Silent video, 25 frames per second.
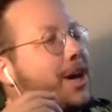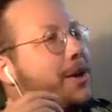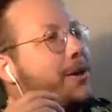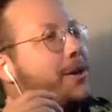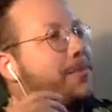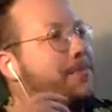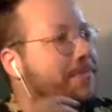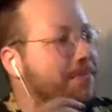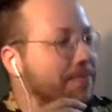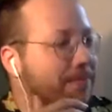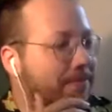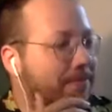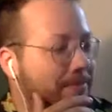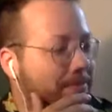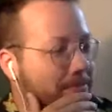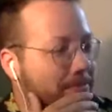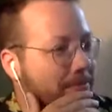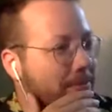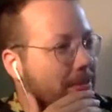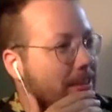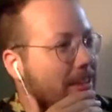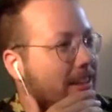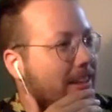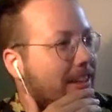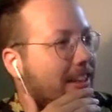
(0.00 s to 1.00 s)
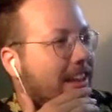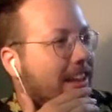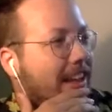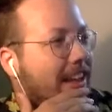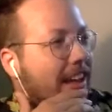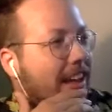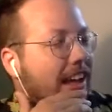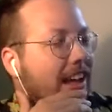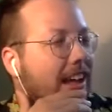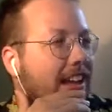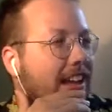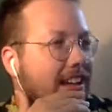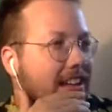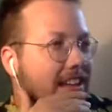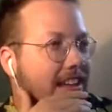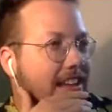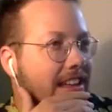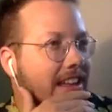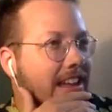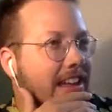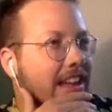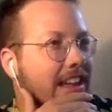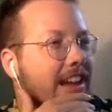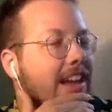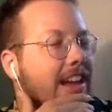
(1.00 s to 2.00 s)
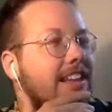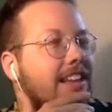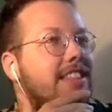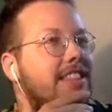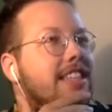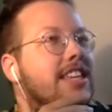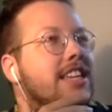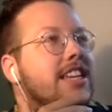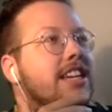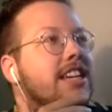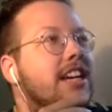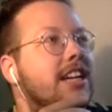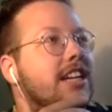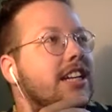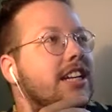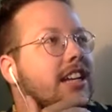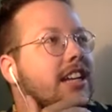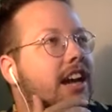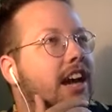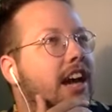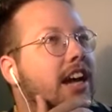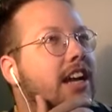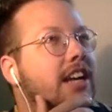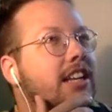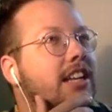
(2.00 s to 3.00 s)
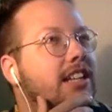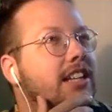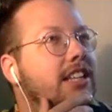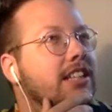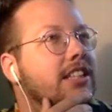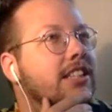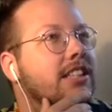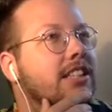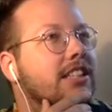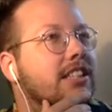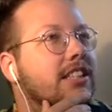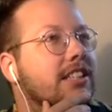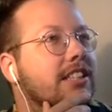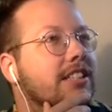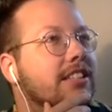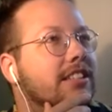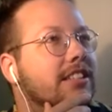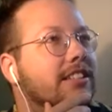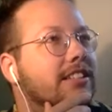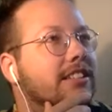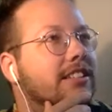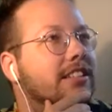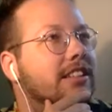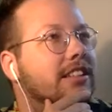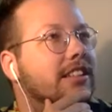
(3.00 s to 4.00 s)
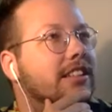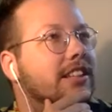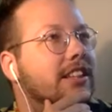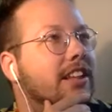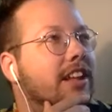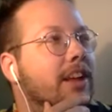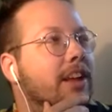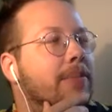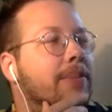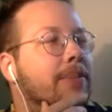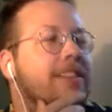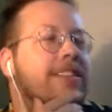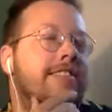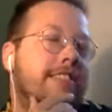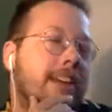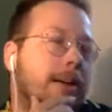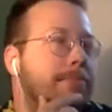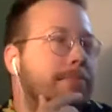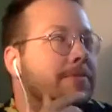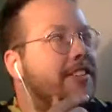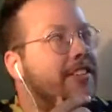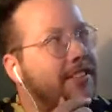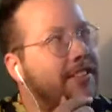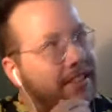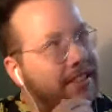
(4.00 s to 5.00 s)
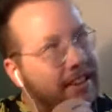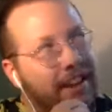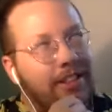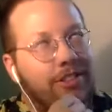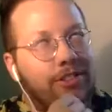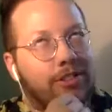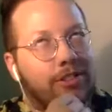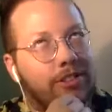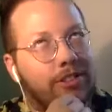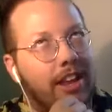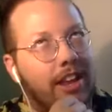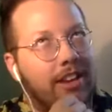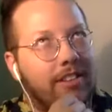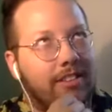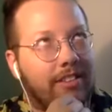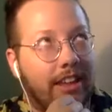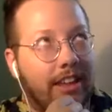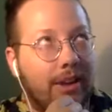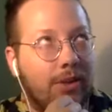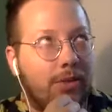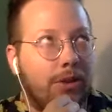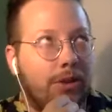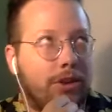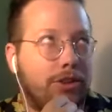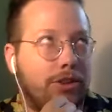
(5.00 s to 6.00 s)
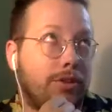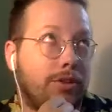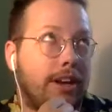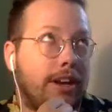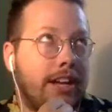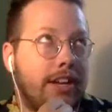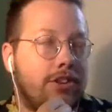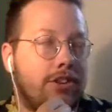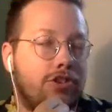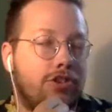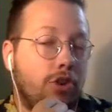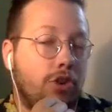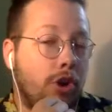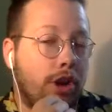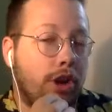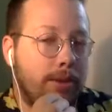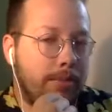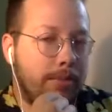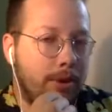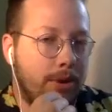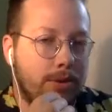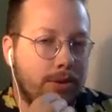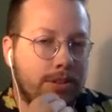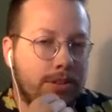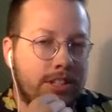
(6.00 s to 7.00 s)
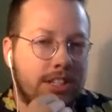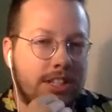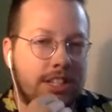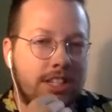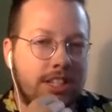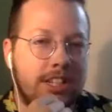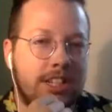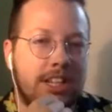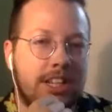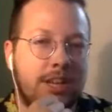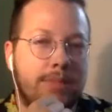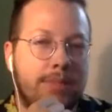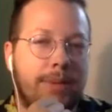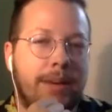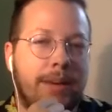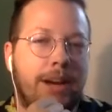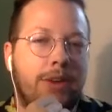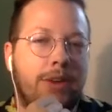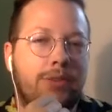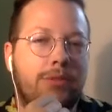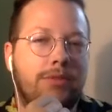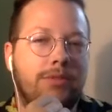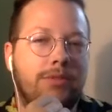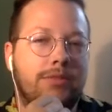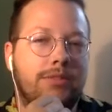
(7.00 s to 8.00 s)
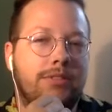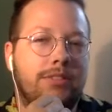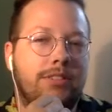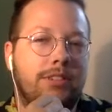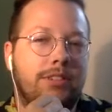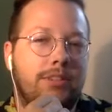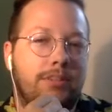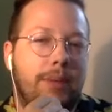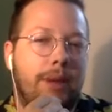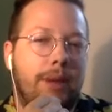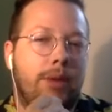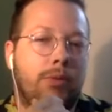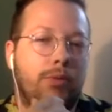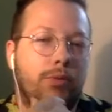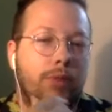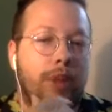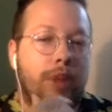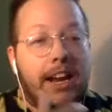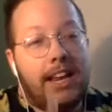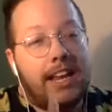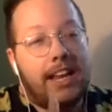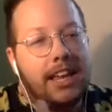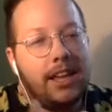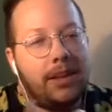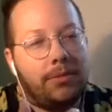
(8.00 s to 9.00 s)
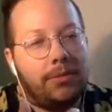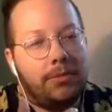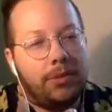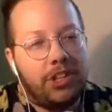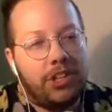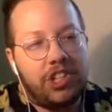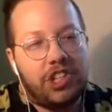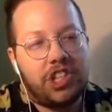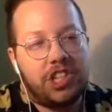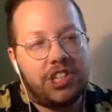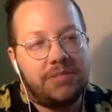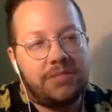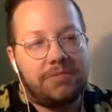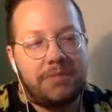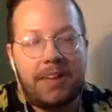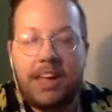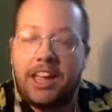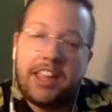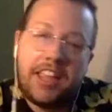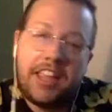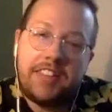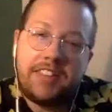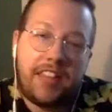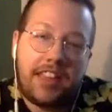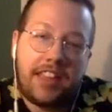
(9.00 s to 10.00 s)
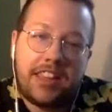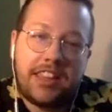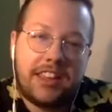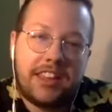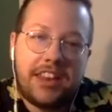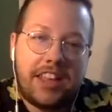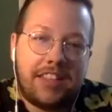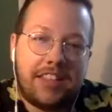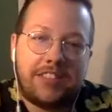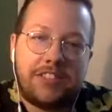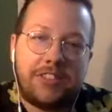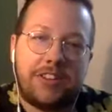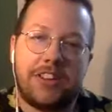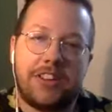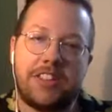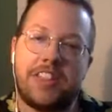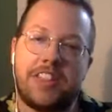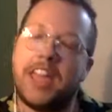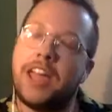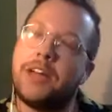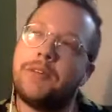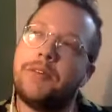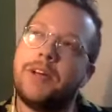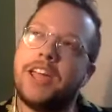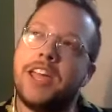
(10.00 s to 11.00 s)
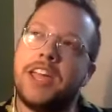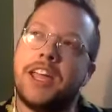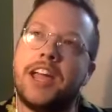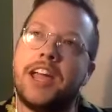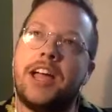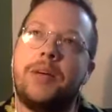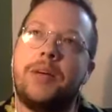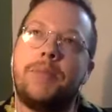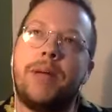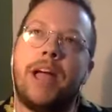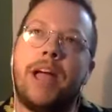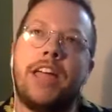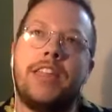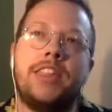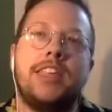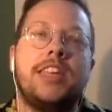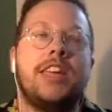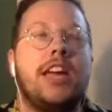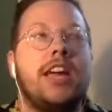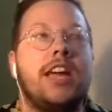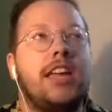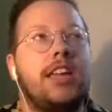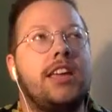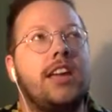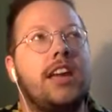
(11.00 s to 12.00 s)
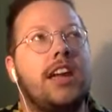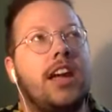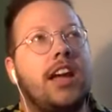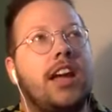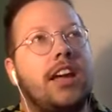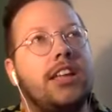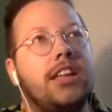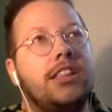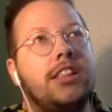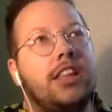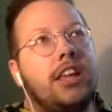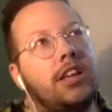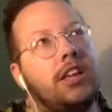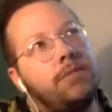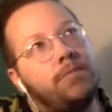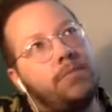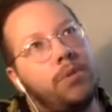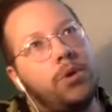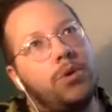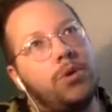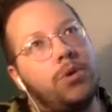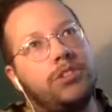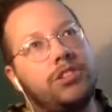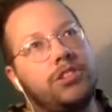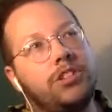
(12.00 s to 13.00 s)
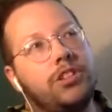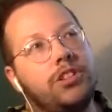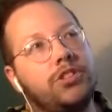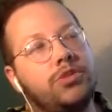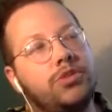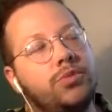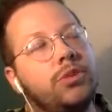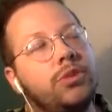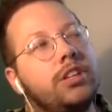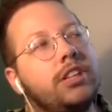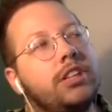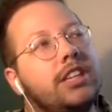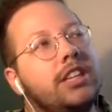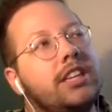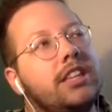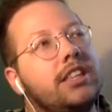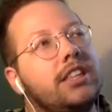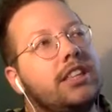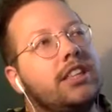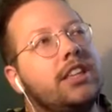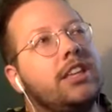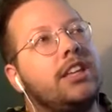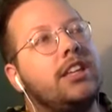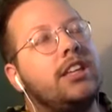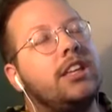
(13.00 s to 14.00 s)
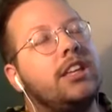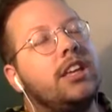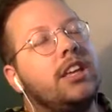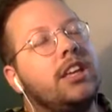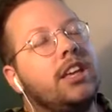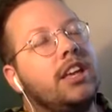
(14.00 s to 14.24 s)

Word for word: um, I think I, I, I mean, it's tempting to answer that as like, what do I enjoy most about about writing it? Which I guess I can answer it in that way. Um, I think I, I like most is really the